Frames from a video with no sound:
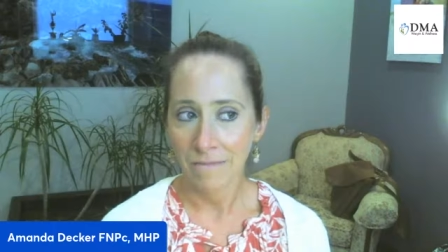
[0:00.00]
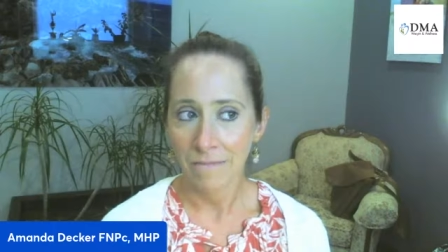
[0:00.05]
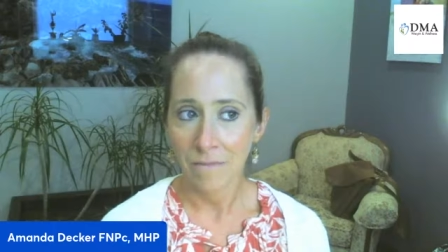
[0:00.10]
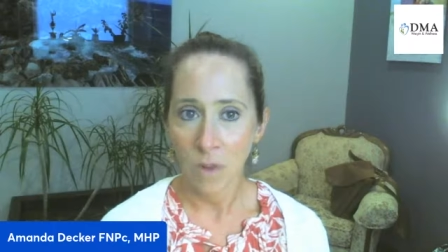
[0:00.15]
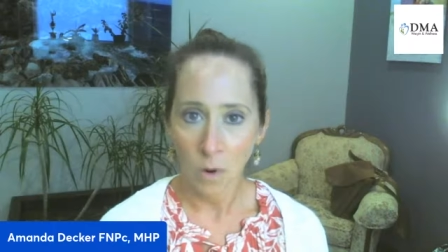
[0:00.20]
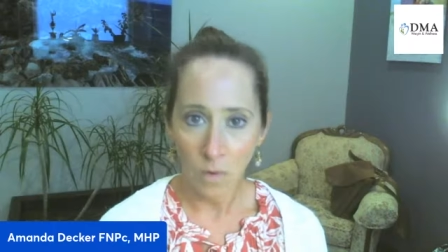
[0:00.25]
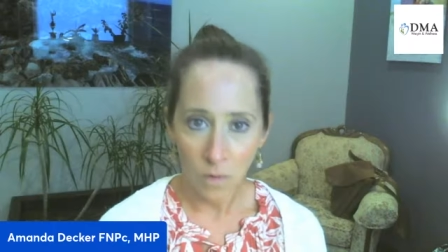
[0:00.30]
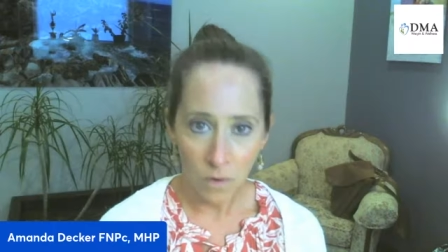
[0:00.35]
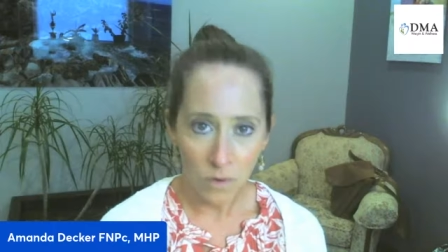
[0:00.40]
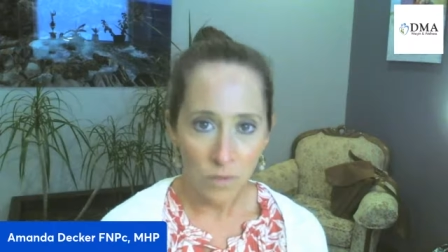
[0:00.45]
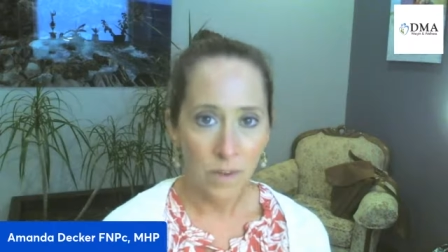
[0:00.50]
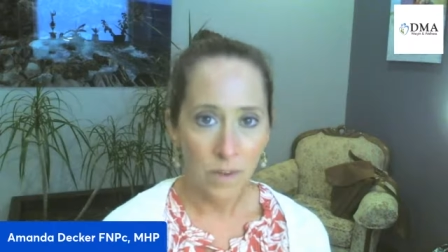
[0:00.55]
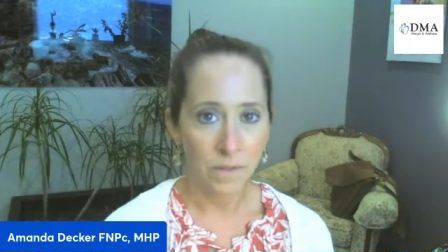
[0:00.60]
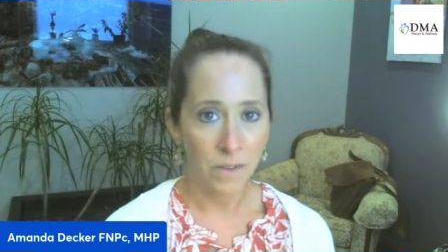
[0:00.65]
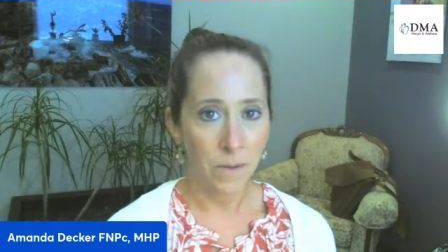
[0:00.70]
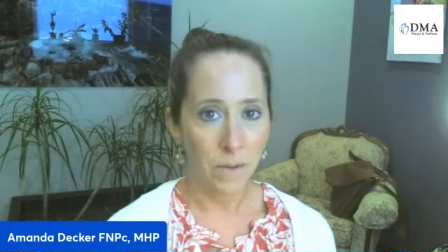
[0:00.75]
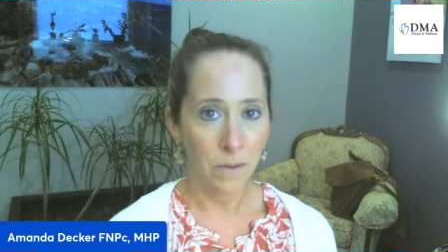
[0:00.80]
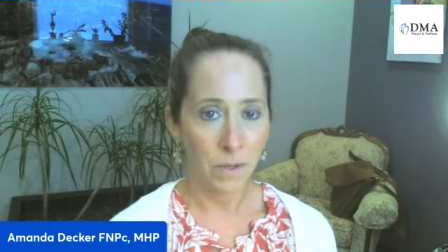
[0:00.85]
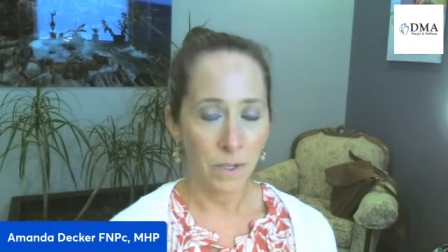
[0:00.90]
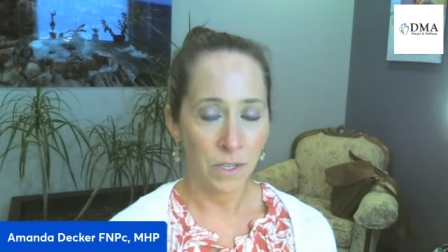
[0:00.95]
over
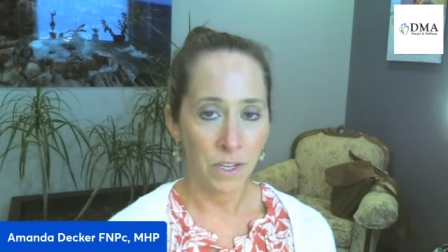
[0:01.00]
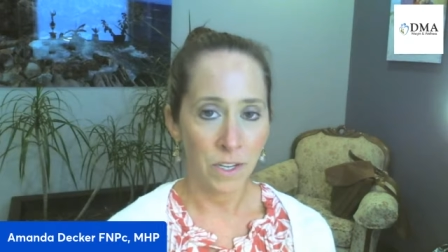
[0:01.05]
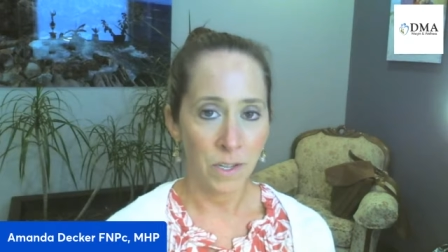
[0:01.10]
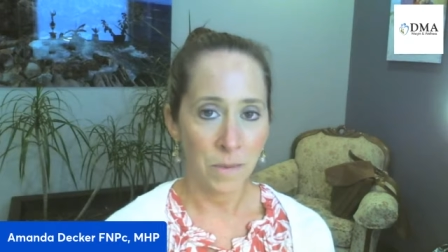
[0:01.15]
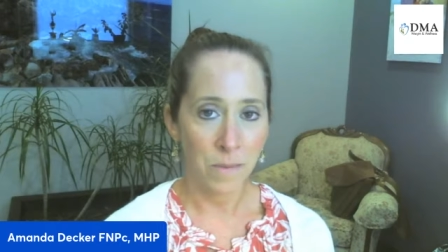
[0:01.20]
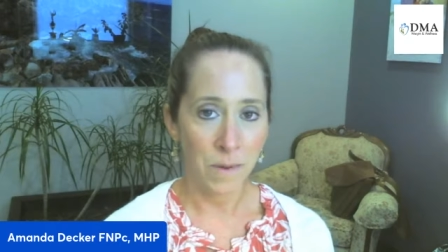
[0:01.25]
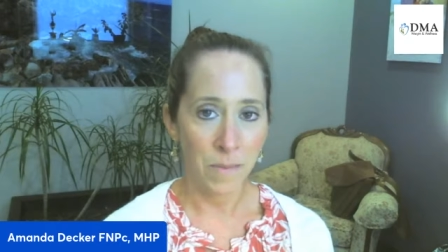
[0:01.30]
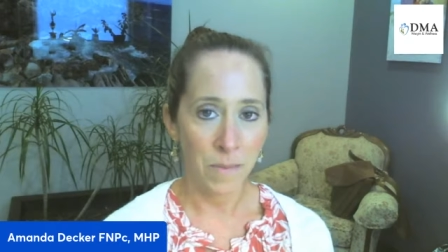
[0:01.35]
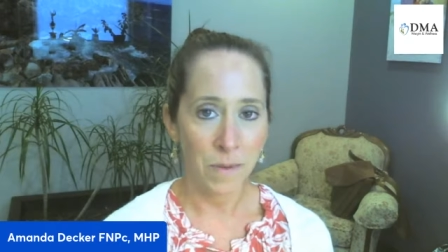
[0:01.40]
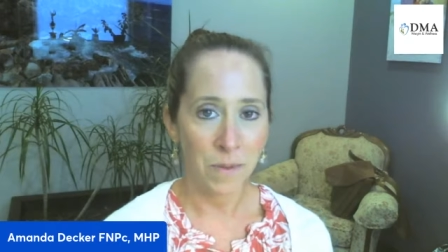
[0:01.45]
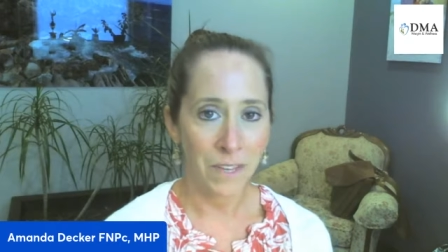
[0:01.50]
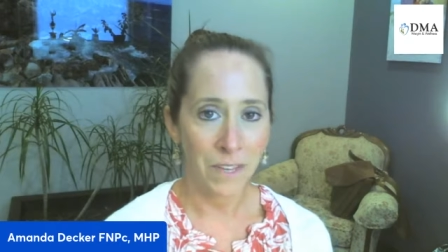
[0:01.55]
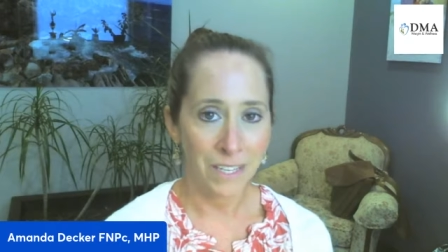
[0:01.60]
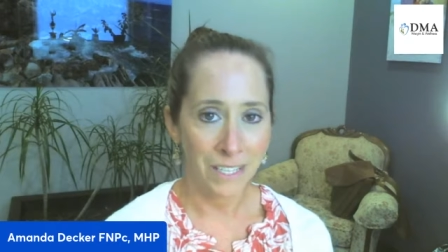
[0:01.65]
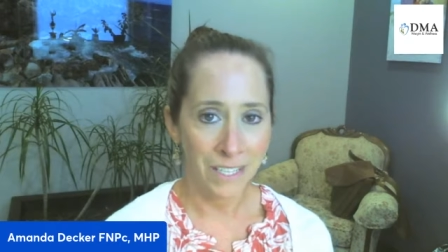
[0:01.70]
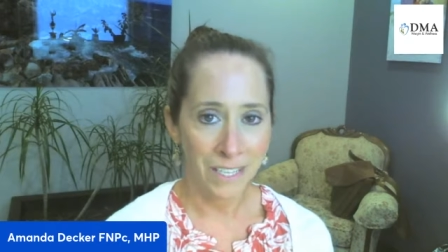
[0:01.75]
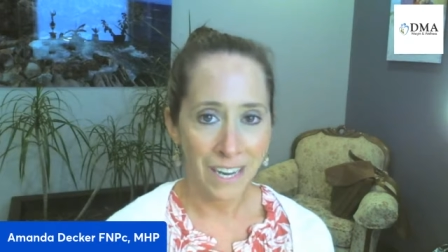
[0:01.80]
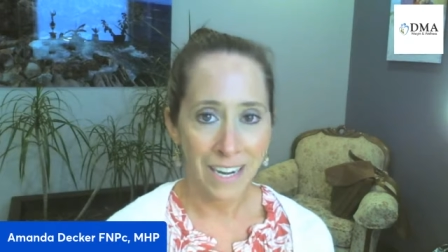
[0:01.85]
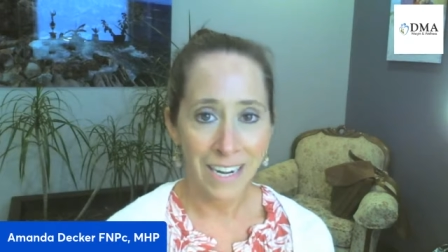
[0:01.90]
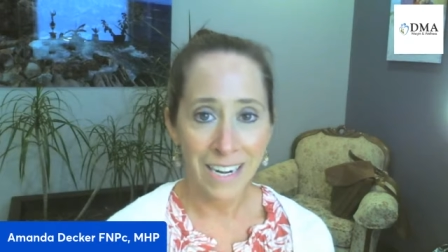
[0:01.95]
50% of the people they
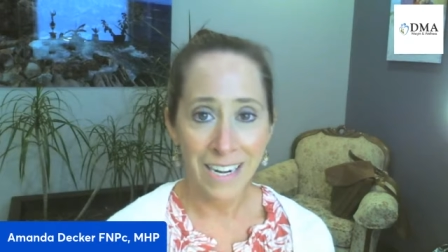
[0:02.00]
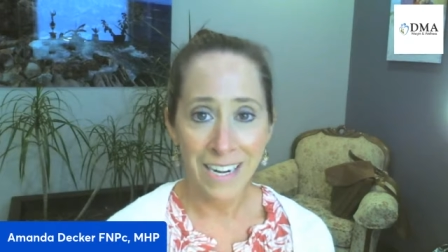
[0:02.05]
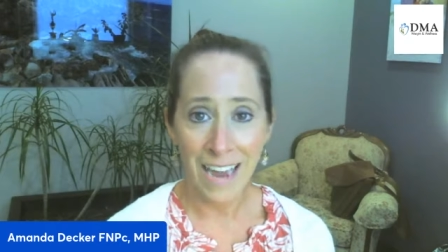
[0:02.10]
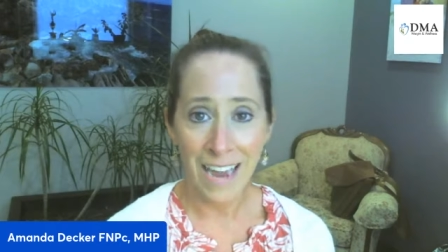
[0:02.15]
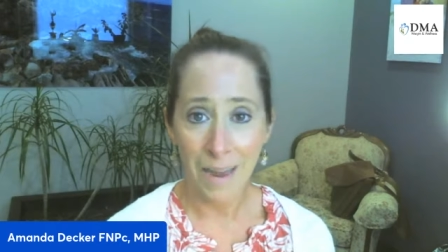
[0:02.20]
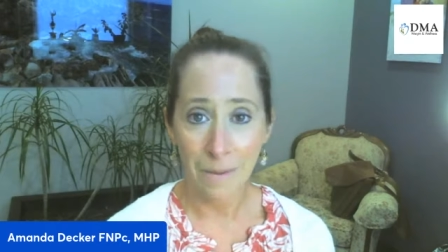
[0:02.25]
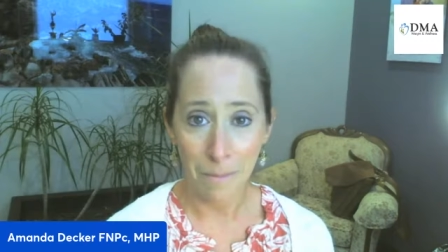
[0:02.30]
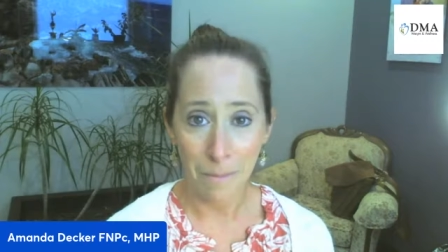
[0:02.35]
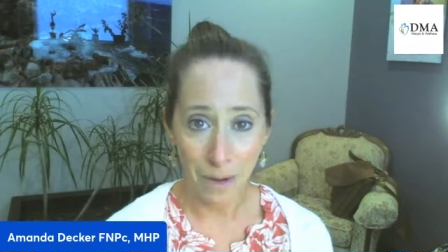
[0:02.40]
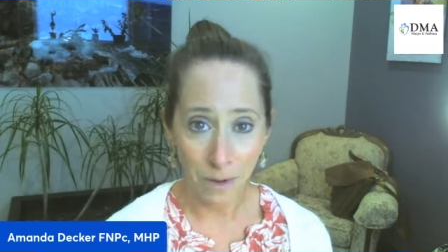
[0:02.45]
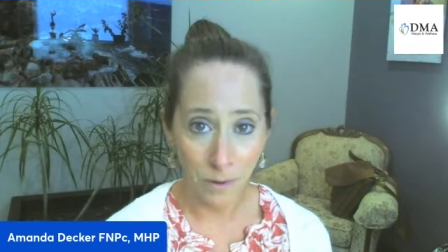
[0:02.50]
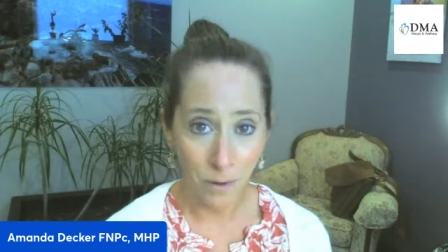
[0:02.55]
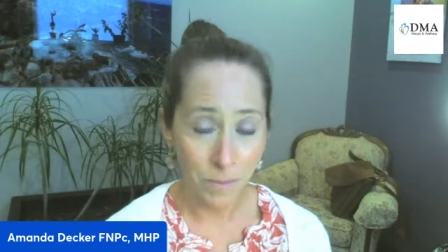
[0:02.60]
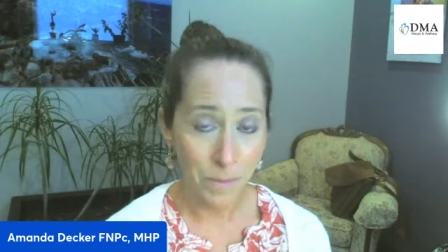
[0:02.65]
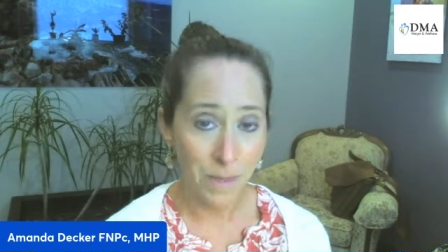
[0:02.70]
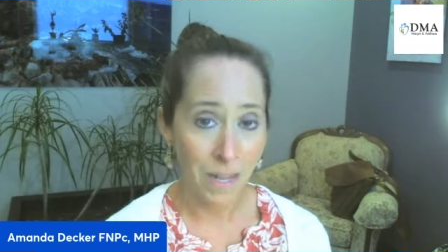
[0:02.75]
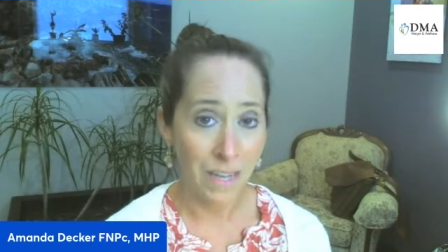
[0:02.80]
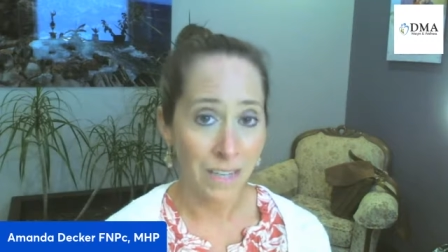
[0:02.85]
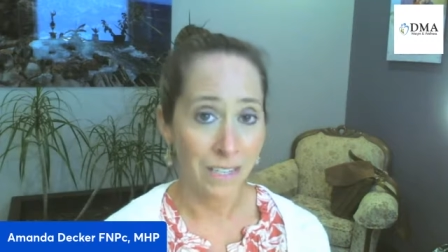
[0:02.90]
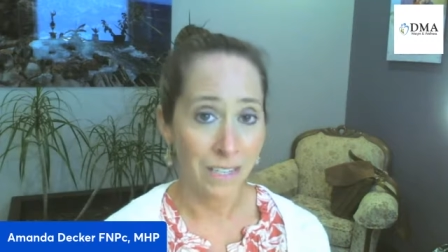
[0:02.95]
studied had
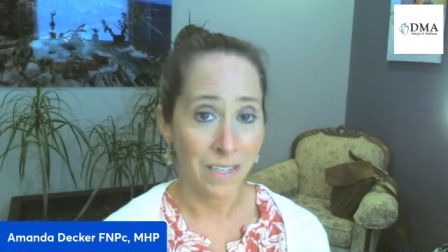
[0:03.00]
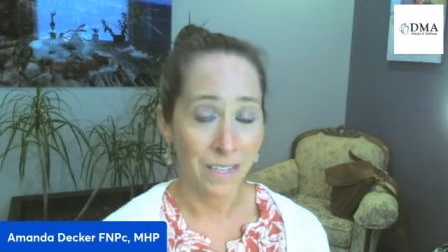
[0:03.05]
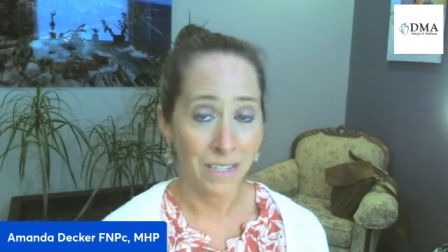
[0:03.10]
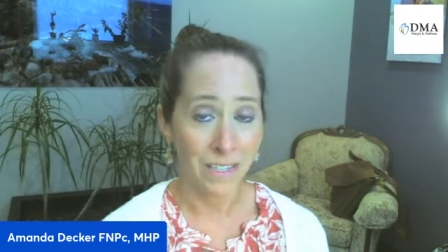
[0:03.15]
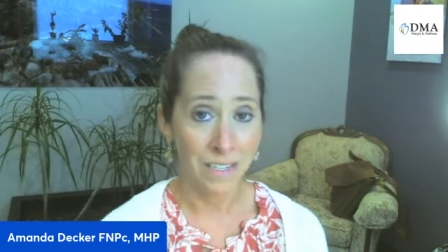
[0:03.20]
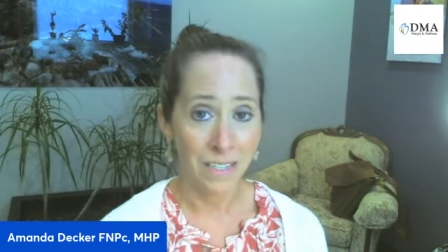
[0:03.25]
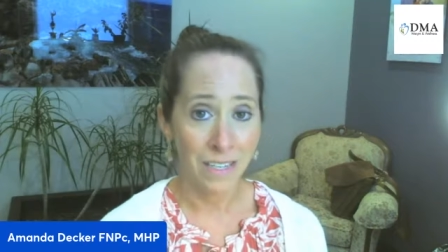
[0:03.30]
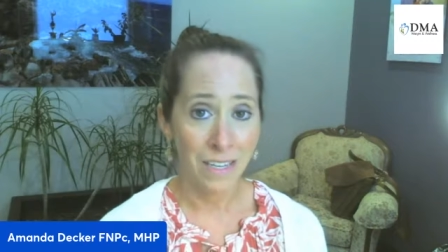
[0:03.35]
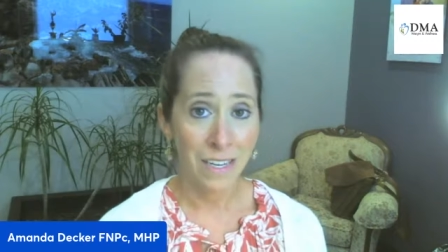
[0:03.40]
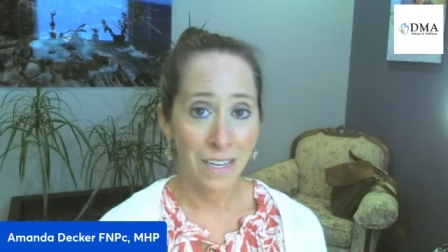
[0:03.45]
microplastics.